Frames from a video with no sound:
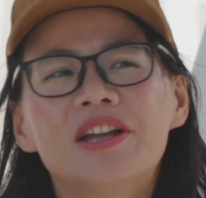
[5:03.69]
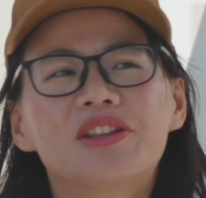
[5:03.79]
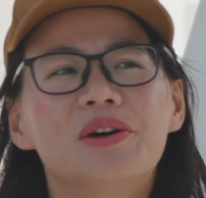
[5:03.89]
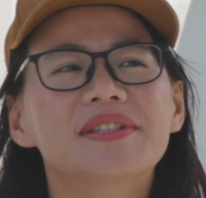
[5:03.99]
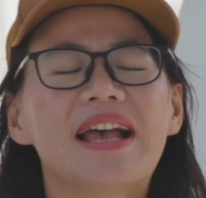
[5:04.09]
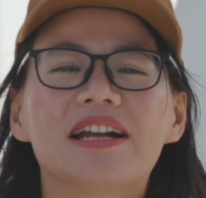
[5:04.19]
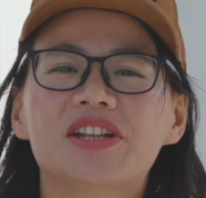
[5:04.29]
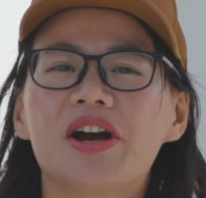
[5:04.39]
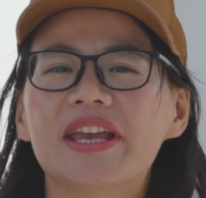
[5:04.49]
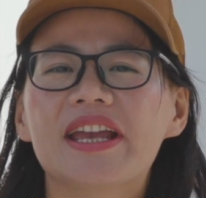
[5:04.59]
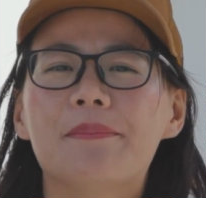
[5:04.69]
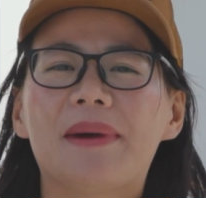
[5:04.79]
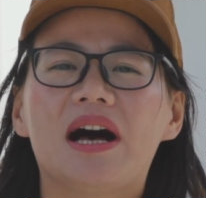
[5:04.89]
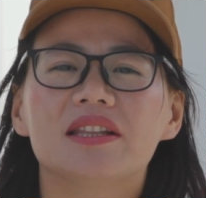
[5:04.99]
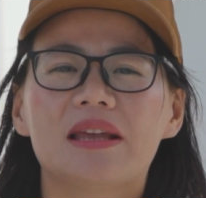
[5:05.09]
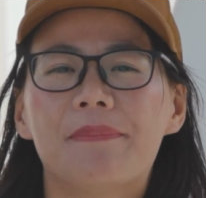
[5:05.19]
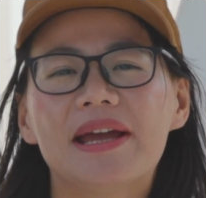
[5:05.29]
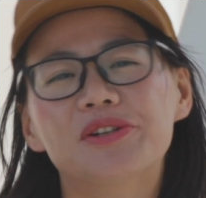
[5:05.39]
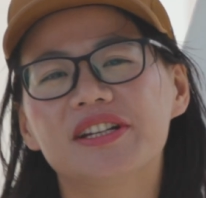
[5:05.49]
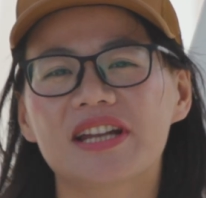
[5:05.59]
Those are talking about the
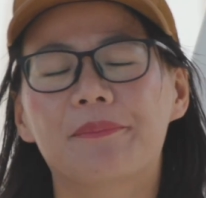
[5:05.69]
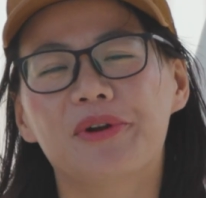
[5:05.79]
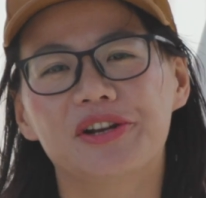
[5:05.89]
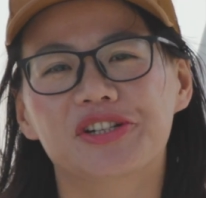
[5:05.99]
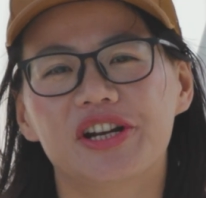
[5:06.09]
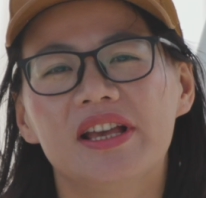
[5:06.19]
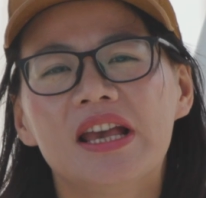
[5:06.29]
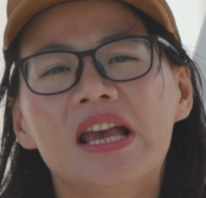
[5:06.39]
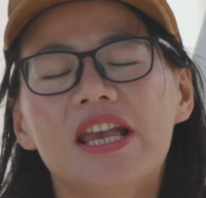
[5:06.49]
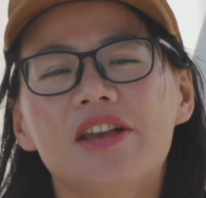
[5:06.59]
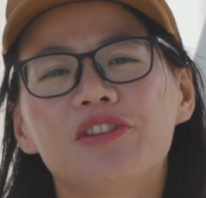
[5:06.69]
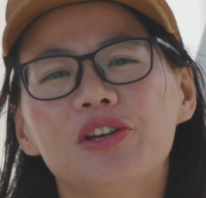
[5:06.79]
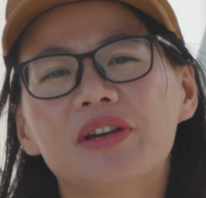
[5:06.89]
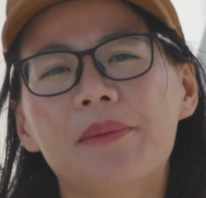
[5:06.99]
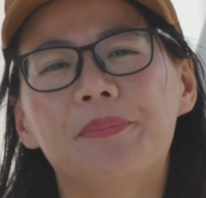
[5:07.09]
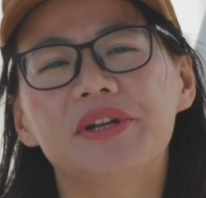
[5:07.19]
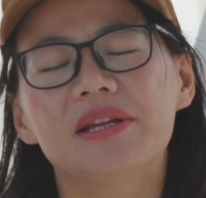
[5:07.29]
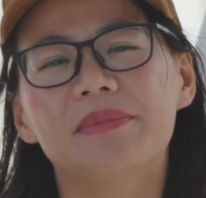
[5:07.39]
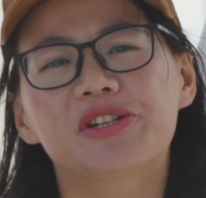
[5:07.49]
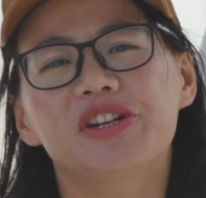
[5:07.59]
battery temperature. If you can put
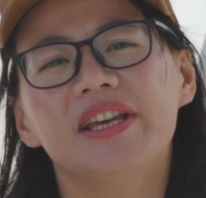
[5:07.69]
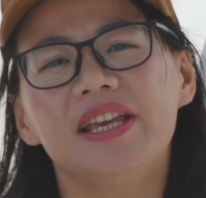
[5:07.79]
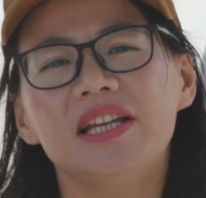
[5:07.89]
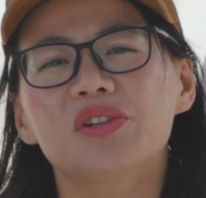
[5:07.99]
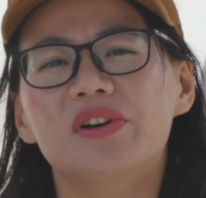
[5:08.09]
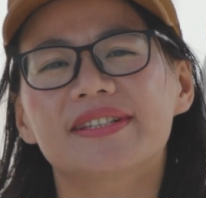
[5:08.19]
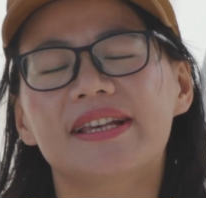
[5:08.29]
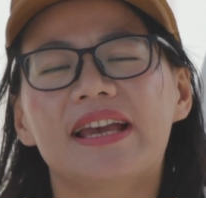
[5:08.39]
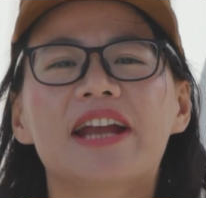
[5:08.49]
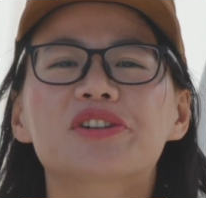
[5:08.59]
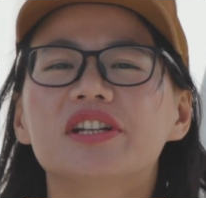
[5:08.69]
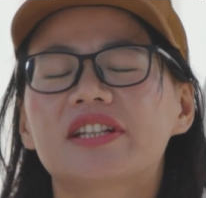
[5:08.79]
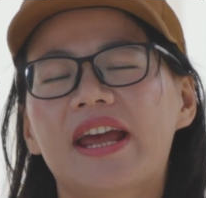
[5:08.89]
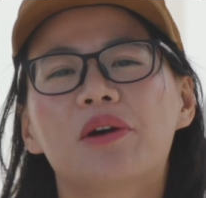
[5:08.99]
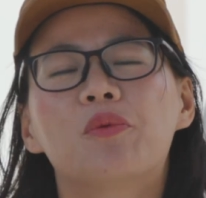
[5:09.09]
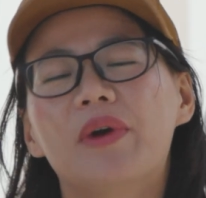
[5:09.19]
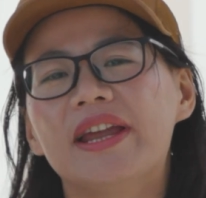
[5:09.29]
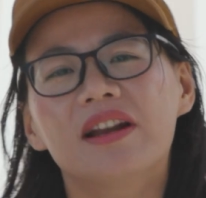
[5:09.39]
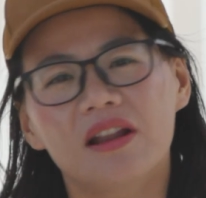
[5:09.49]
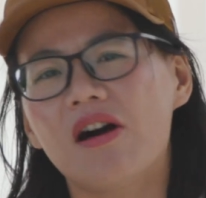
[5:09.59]
the machine indoors, it actually takes
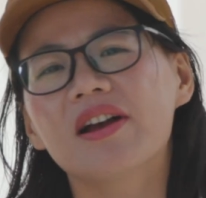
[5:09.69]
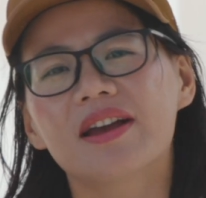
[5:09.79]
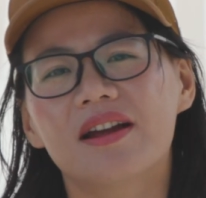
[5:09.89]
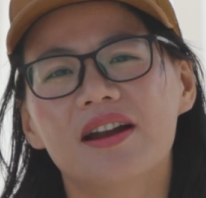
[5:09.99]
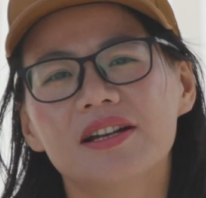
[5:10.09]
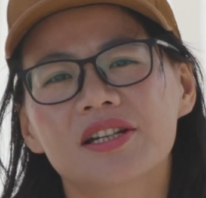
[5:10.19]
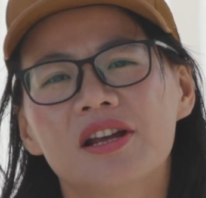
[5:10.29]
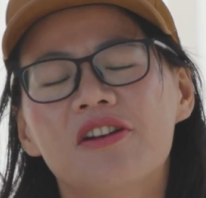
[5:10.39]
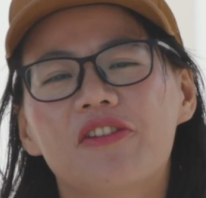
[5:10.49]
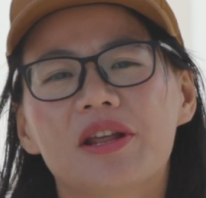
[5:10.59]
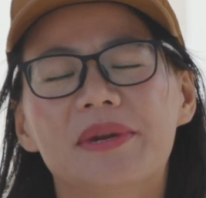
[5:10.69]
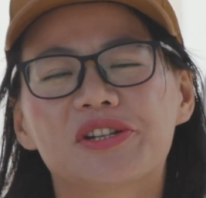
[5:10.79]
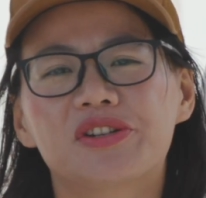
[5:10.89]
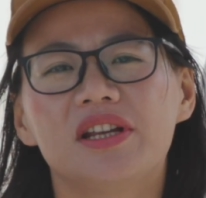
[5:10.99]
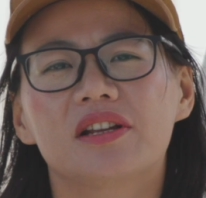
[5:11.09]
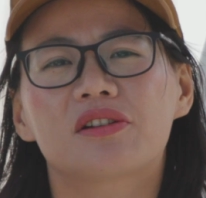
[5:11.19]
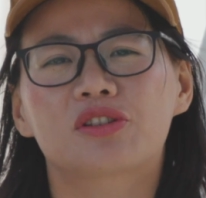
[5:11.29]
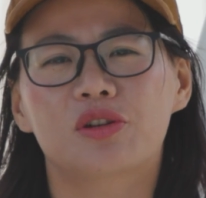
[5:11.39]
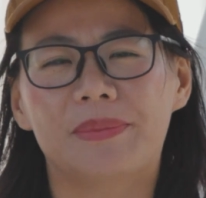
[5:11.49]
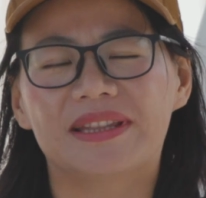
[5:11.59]
way longer for the machine
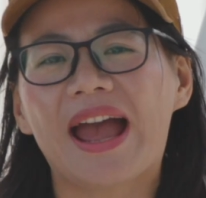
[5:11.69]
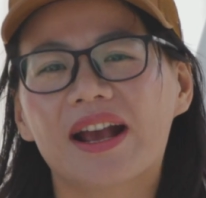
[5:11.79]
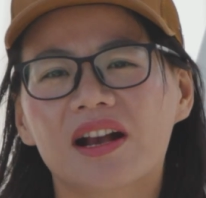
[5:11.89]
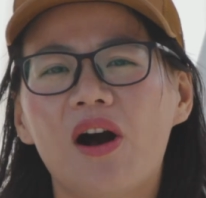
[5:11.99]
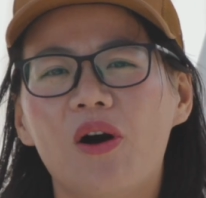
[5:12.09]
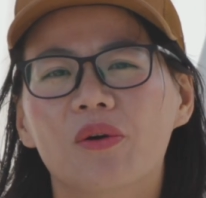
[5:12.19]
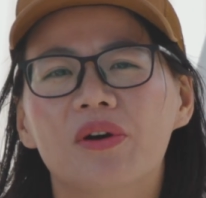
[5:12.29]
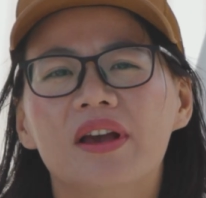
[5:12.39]
to be that cold.